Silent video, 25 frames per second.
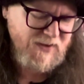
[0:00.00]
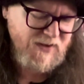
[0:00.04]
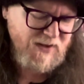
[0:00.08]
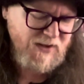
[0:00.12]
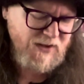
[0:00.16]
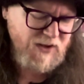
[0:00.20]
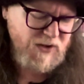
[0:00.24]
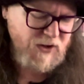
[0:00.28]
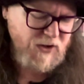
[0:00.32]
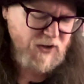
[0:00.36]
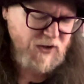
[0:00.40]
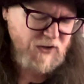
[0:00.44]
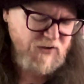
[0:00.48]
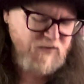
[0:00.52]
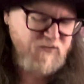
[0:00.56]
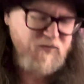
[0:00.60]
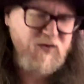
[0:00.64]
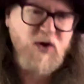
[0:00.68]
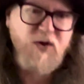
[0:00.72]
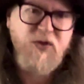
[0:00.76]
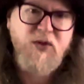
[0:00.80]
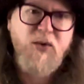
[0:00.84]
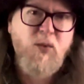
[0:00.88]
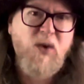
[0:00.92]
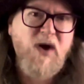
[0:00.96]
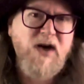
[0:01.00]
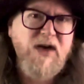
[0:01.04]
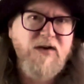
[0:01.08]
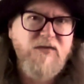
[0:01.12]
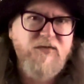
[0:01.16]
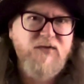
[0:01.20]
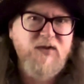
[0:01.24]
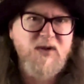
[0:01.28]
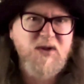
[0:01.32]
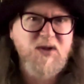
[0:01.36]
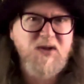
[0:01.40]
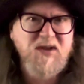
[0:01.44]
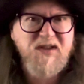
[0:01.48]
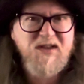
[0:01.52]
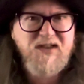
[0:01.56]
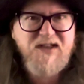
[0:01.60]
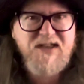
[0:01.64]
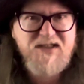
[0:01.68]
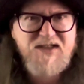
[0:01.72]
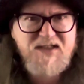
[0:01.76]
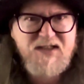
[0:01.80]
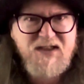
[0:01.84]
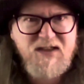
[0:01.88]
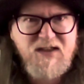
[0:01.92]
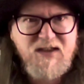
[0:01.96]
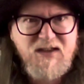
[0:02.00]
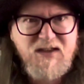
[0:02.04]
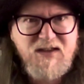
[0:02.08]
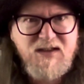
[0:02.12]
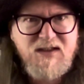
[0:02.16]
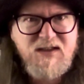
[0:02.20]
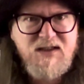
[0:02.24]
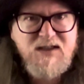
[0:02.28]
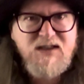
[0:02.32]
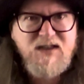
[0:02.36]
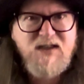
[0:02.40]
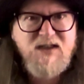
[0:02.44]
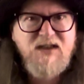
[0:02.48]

you know, you've got The Wonderful Listen,